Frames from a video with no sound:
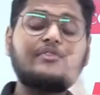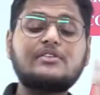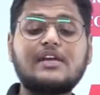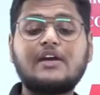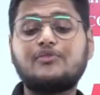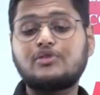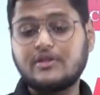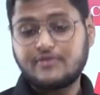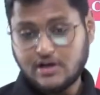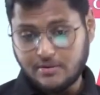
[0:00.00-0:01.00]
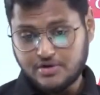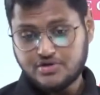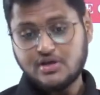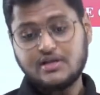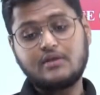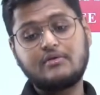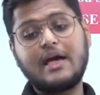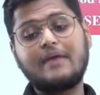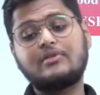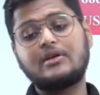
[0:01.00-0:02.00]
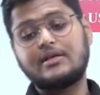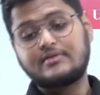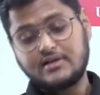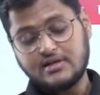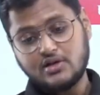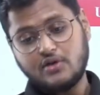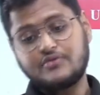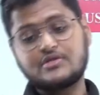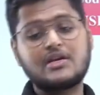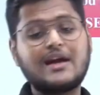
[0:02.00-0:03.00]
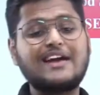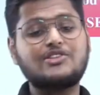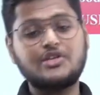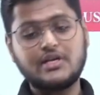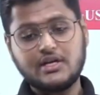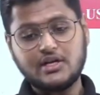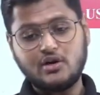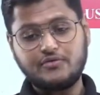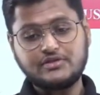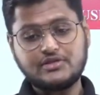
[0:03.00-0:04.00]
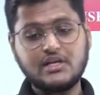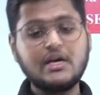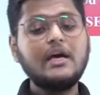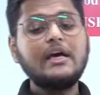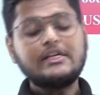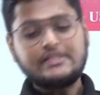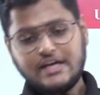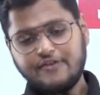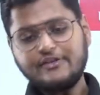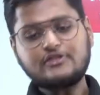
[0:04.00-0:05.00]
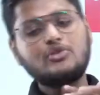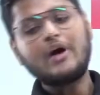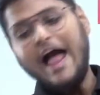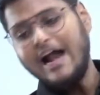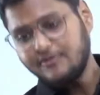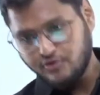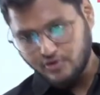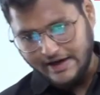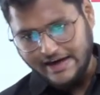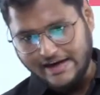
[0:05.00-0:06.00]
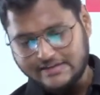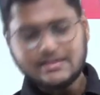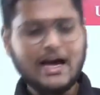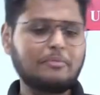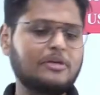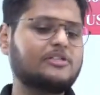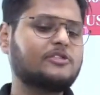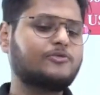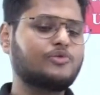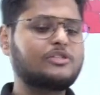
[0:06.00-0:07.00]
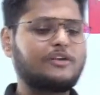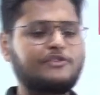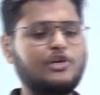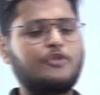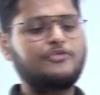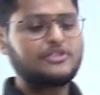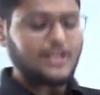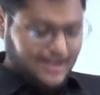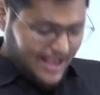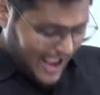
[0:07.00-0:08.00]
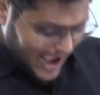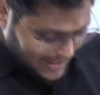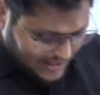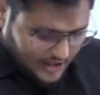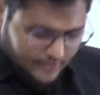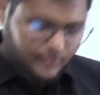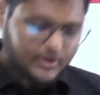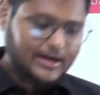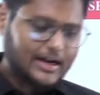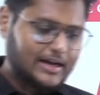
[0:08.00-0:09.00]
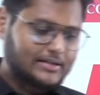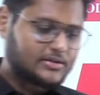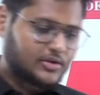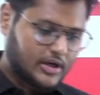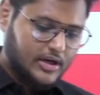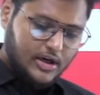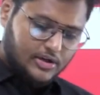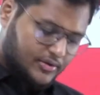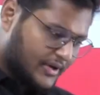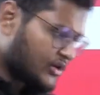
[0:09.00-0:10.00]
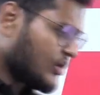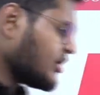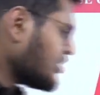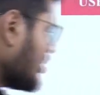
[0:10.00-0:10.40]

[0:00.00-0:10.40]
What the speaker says: the state food safety commissioner, then we have the designated officer, adjudicating officer, CFSO and food analyst. I mean just food safety officer and food analyst. Okay, so we are going